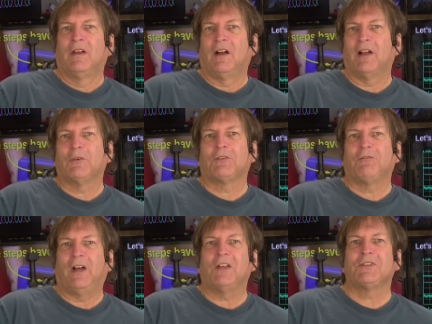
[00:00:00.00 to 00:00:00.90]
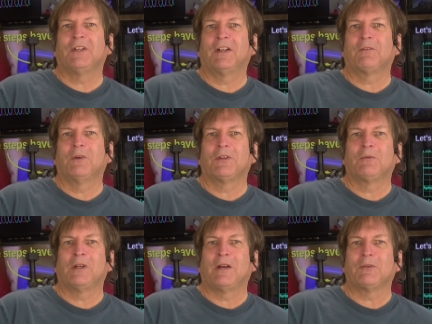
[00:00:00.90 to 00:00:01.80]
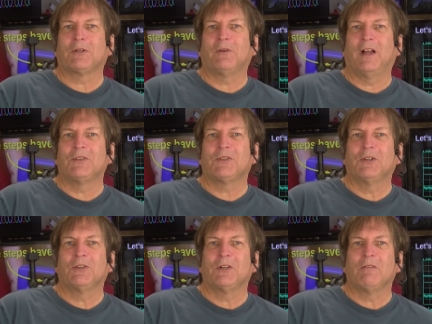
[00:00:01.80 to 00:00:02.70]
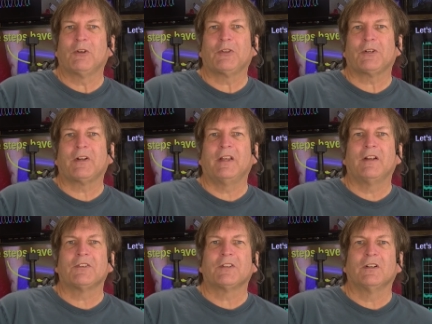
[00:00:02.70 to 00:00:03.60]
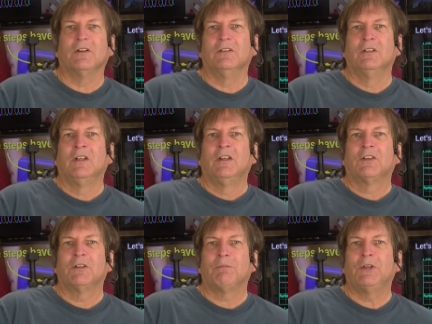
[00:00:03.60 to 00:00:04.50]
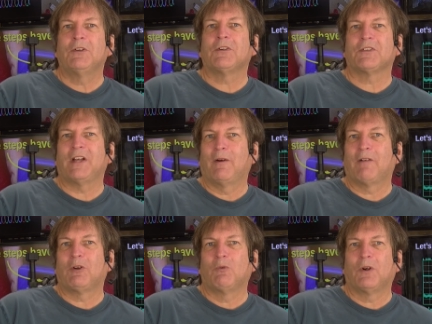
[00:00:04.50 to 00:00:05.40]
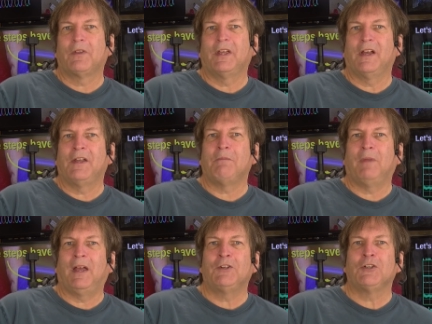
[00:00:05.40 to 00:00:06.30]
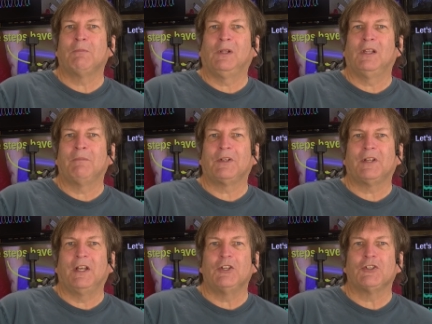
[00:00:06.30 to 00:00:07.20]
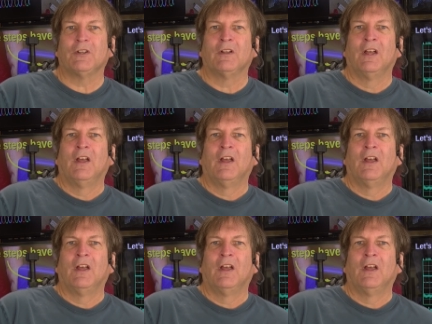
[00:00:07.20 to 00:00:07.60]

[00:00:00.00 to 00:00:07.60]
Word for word: I was fascinated with it when I was a grad student over 30 years ago. Computers, however, were the unimaginable limitation.